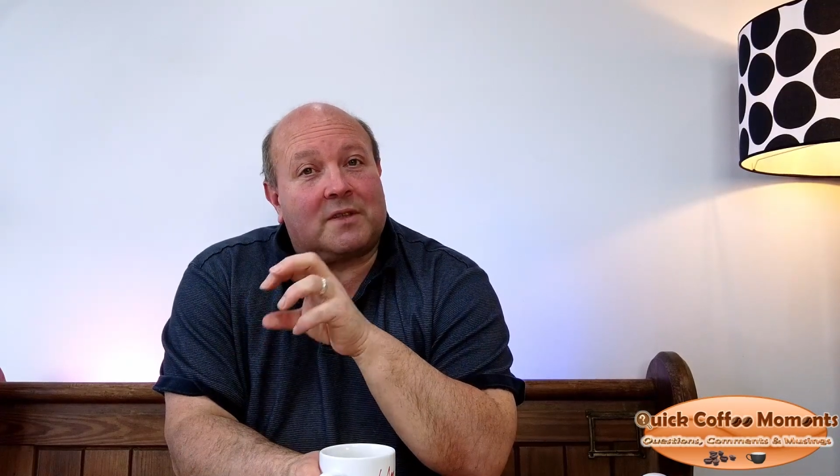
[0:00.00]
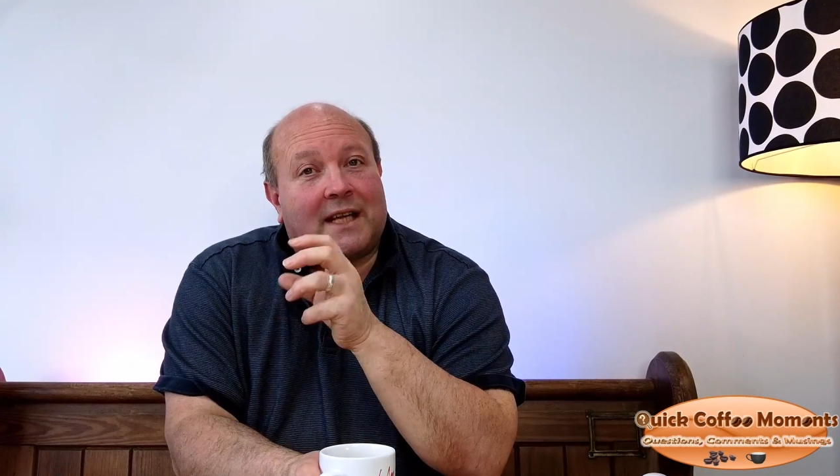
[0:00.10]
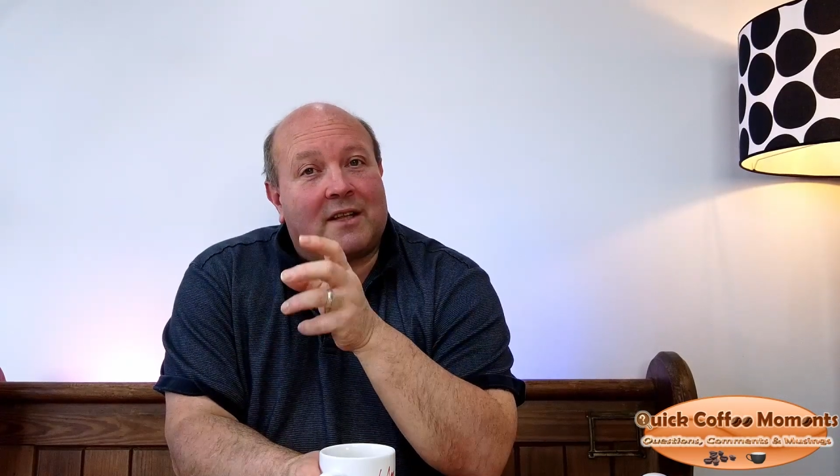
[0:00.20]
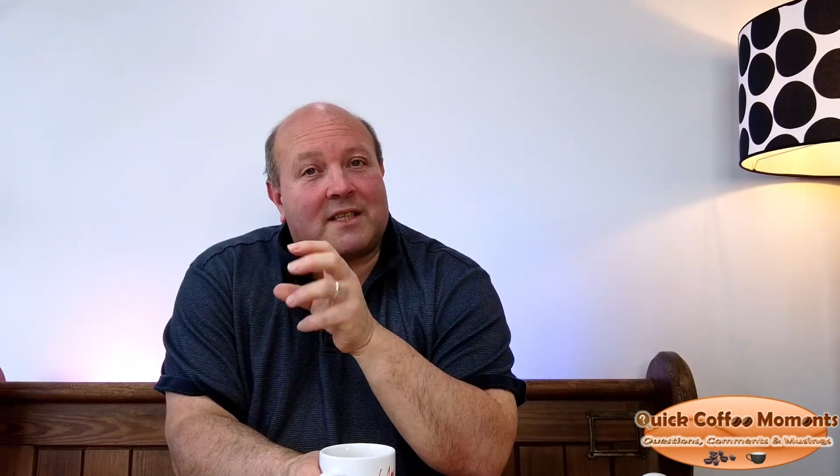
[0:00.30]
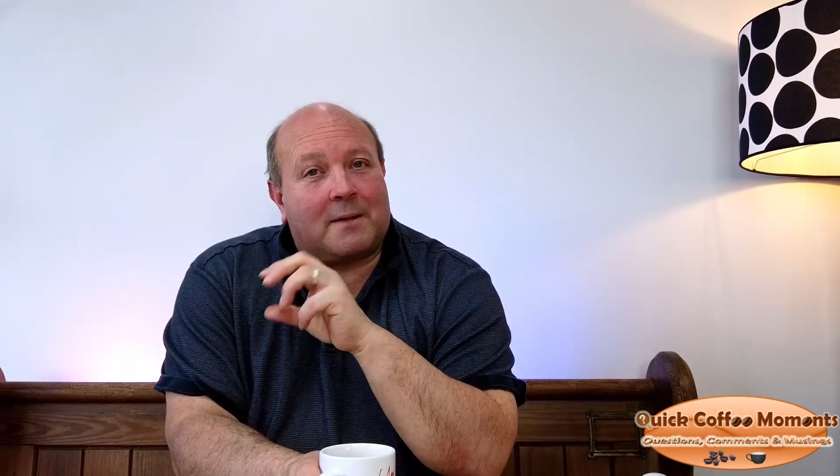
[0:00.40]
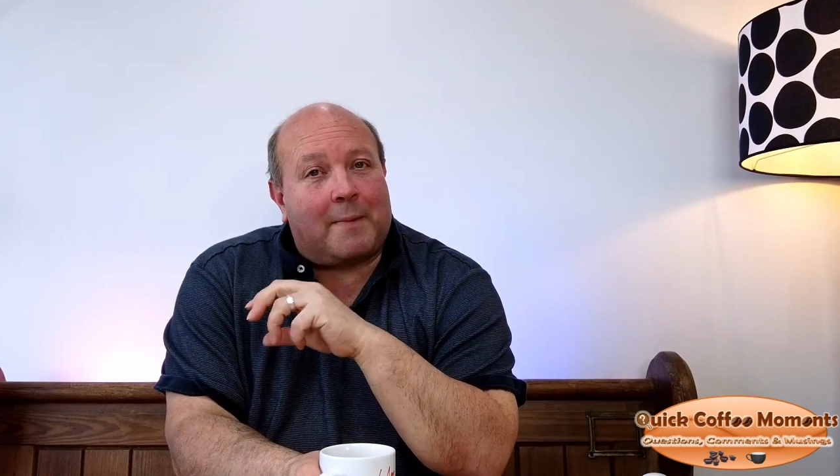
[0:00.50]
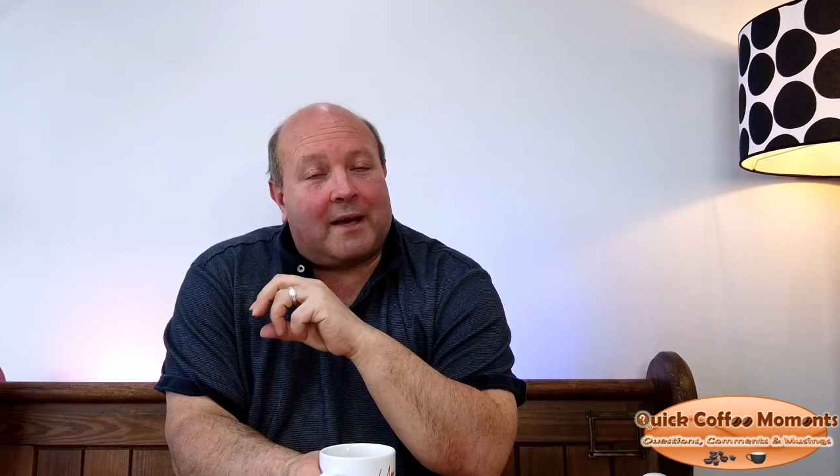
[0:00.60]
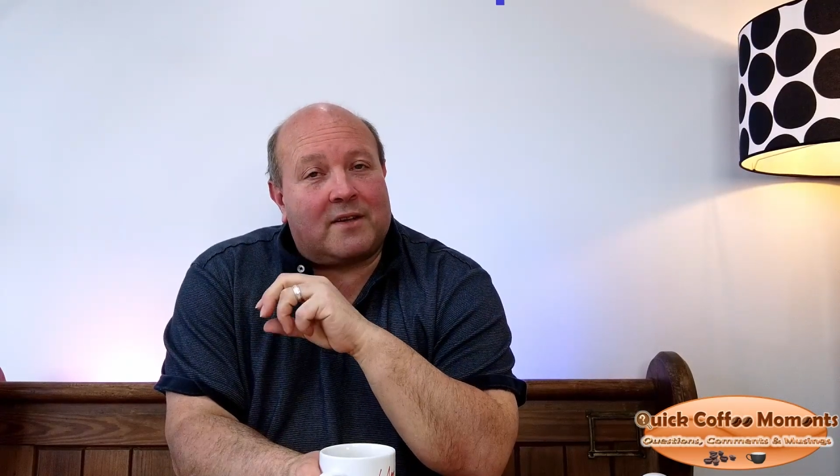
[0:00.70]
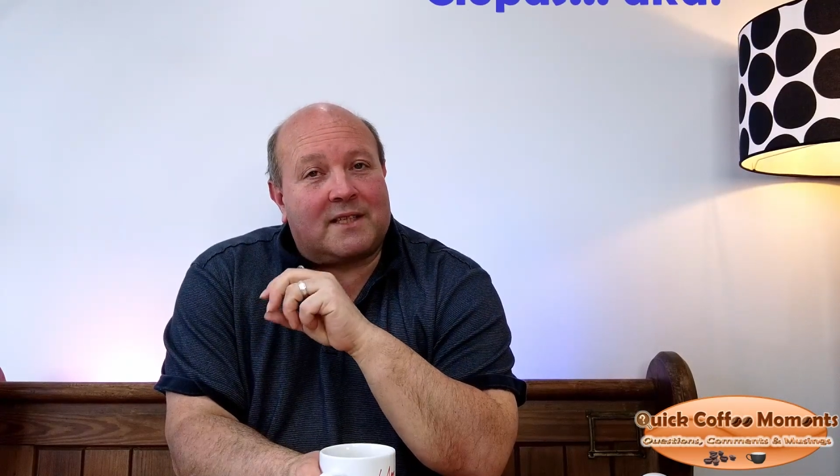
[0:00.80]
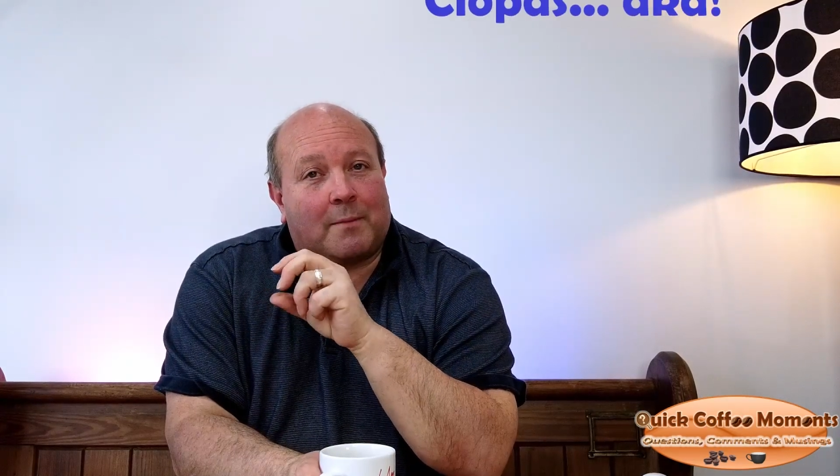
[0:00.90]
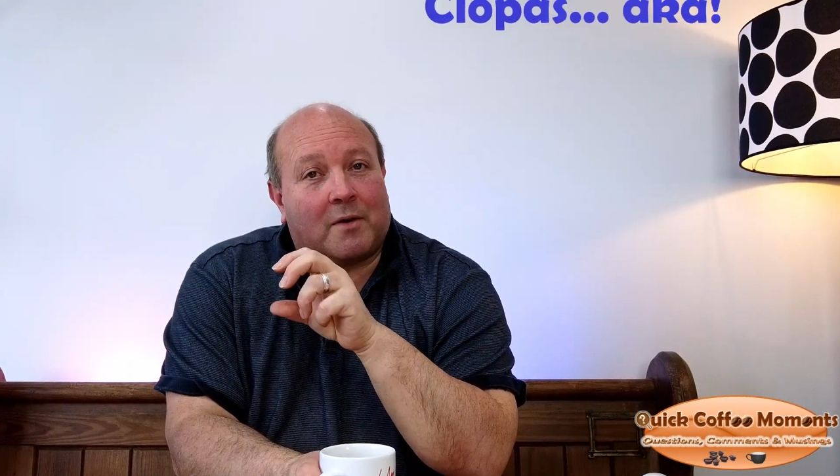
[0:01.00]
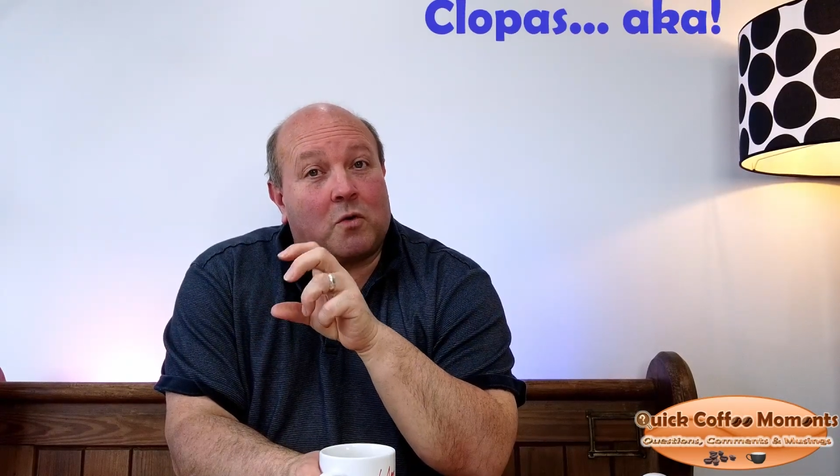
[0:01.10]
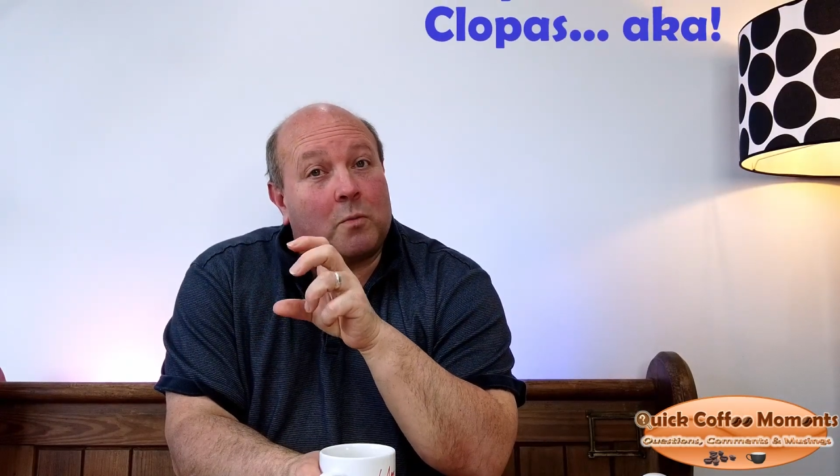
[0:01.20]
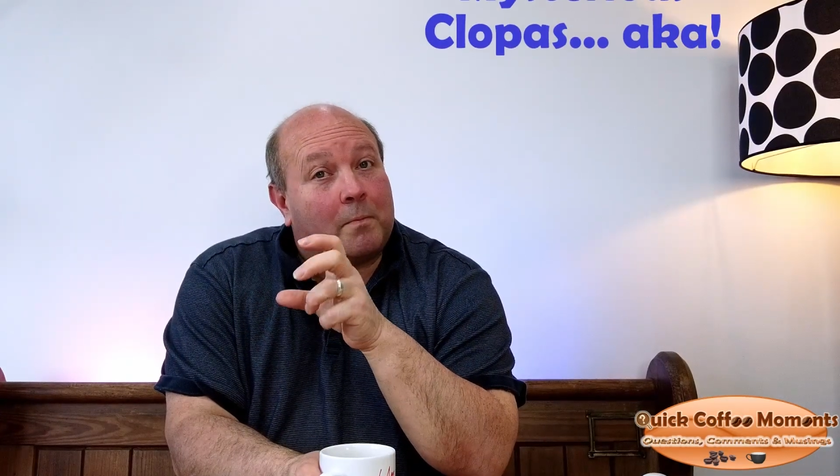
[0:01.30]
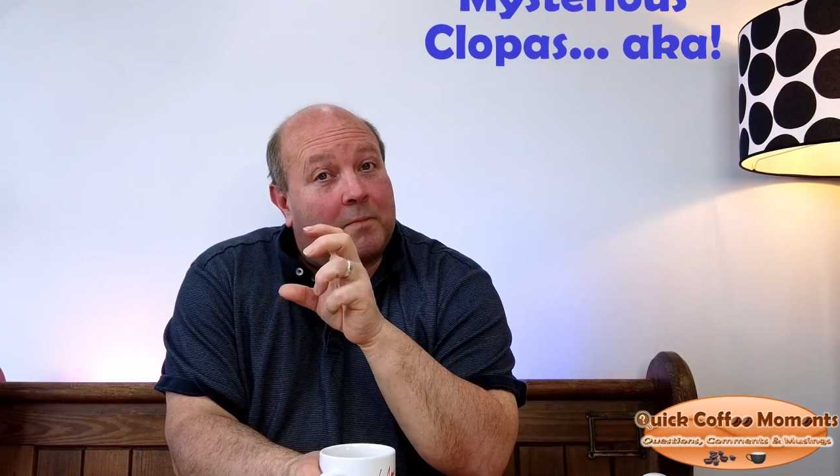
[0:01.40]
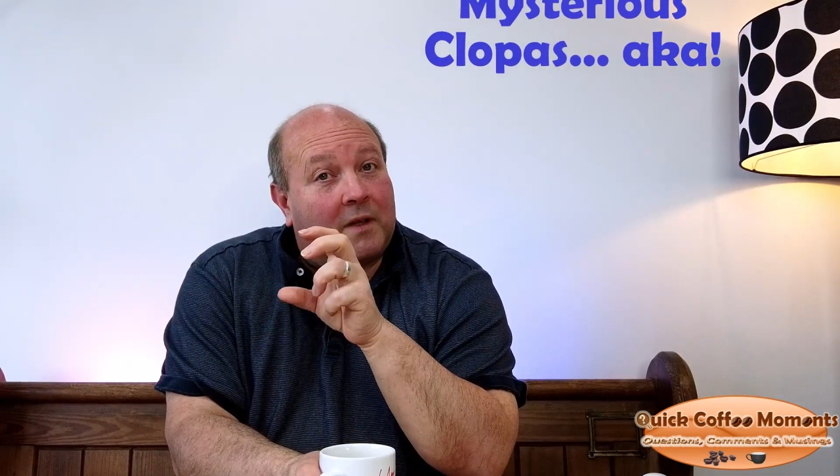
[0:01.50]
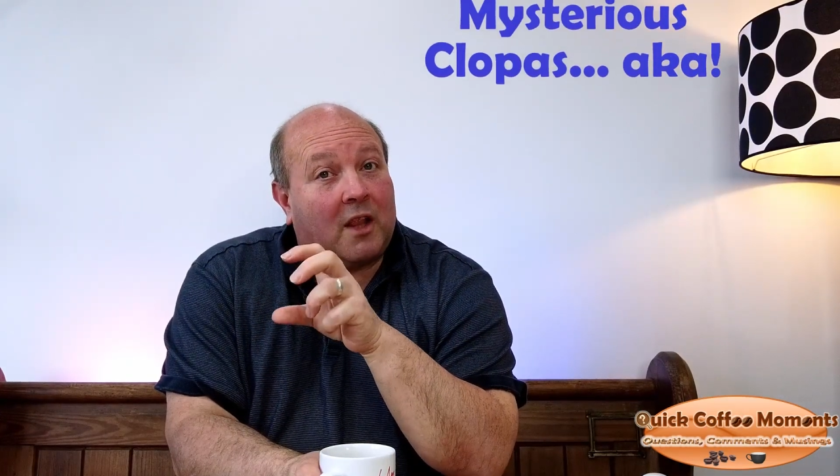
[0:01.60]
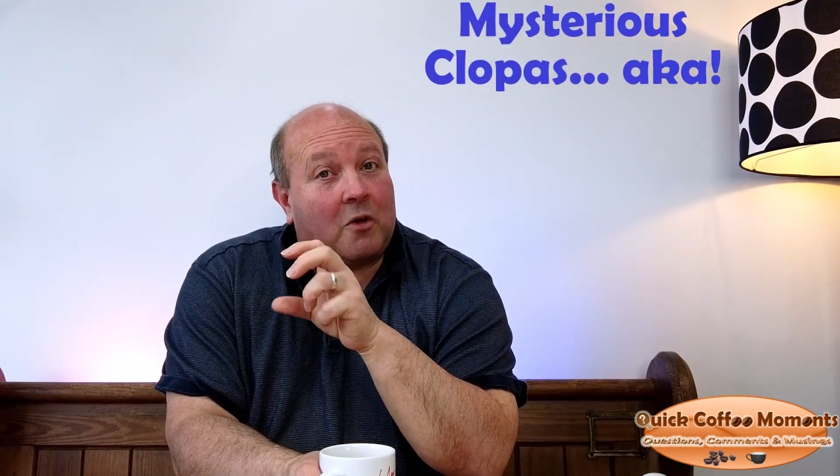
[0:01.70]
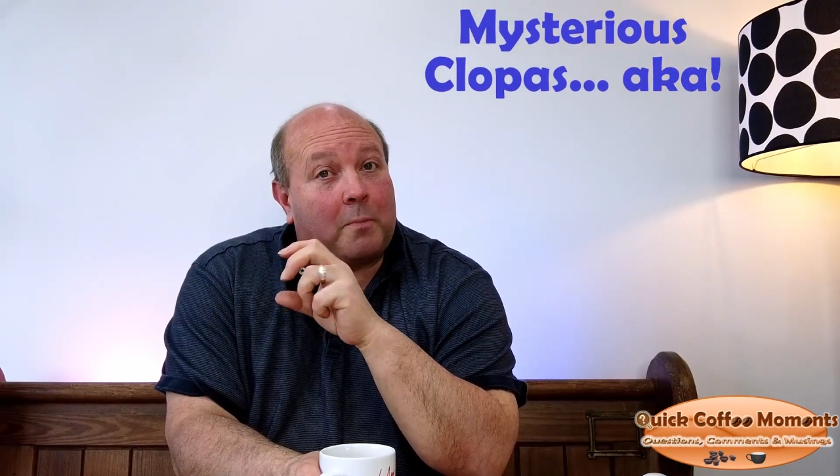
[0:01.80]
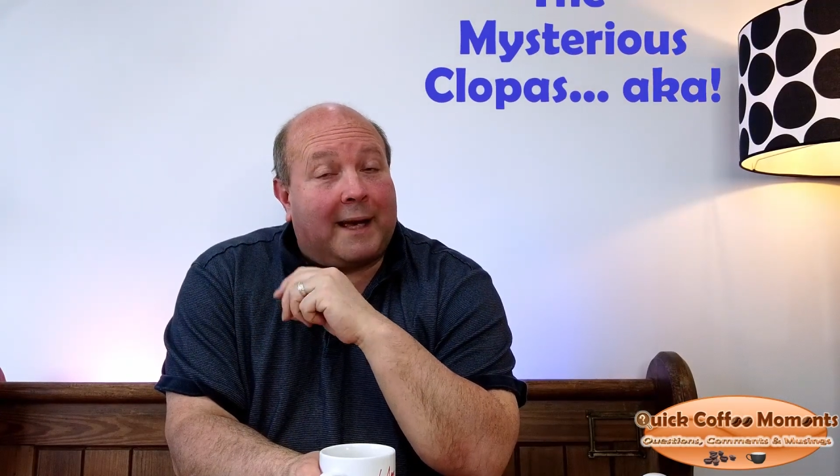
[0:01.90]
tells us about someone called
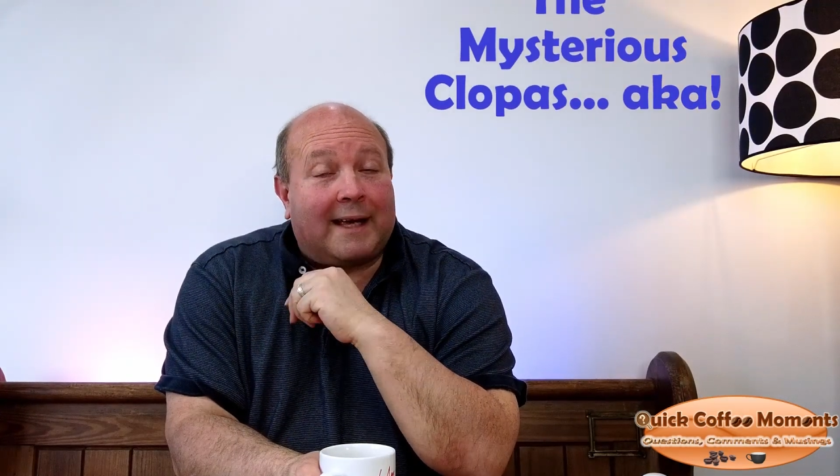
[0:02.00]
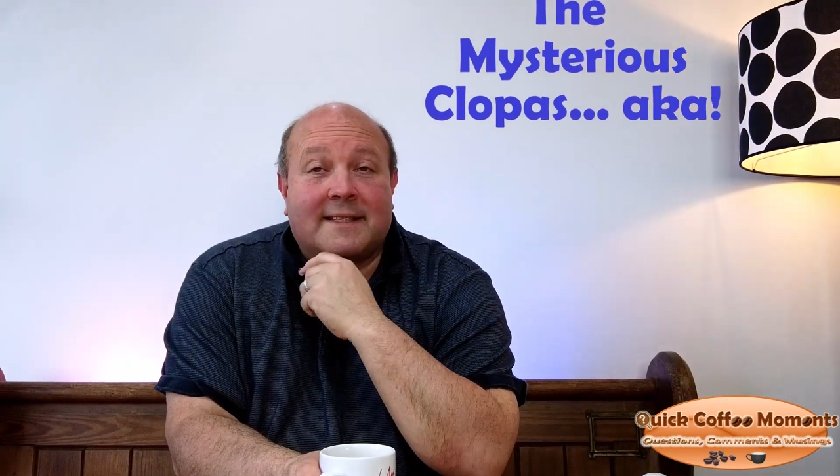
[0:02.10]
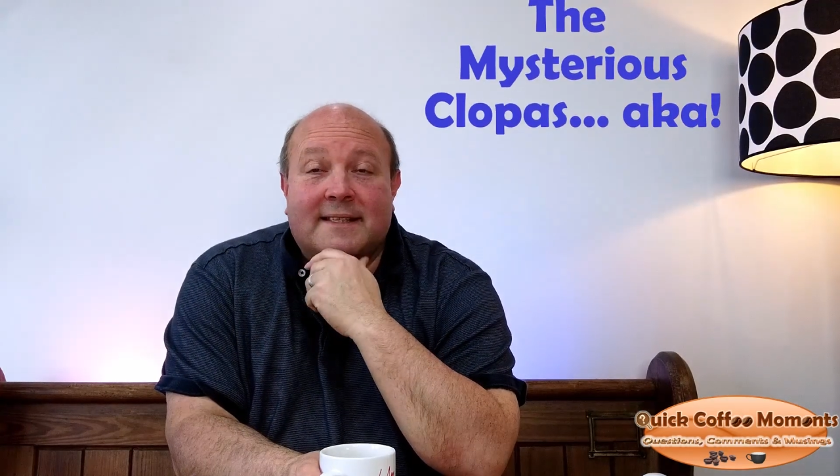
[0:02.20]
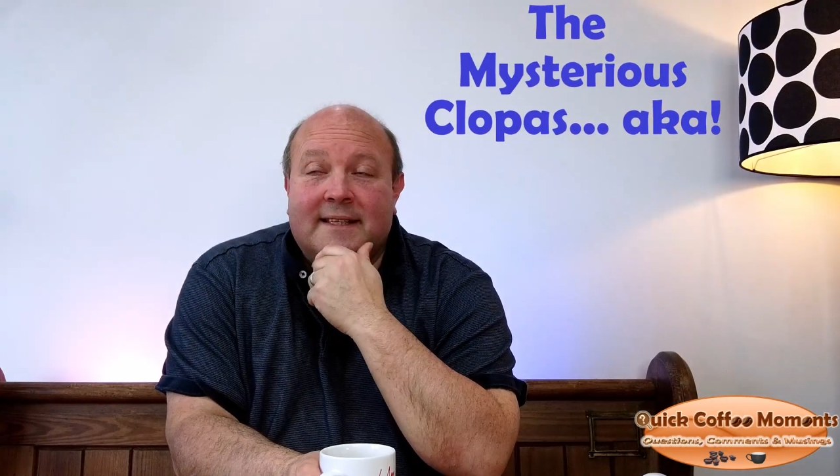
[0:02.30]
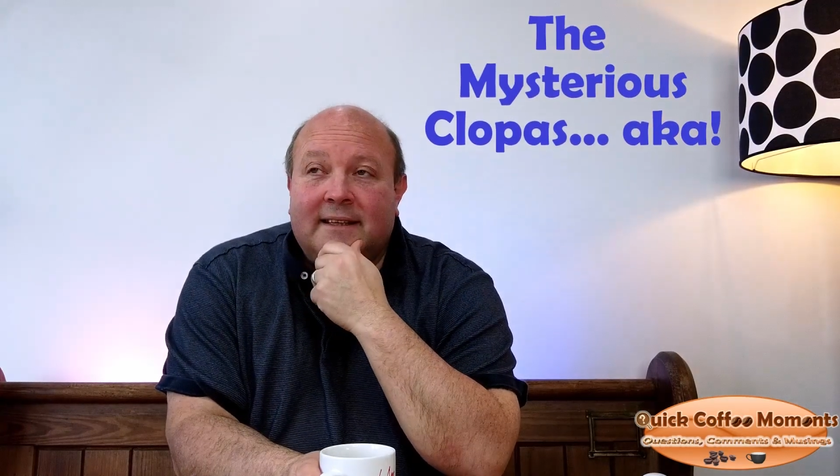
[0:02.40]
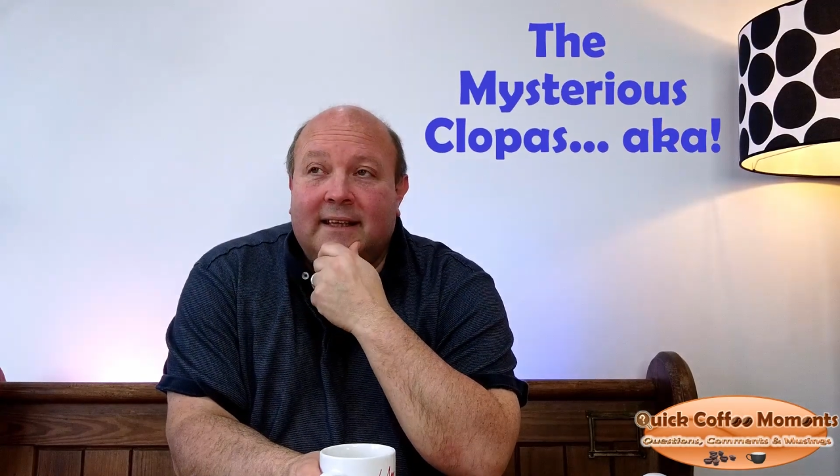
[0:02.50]
Clopas.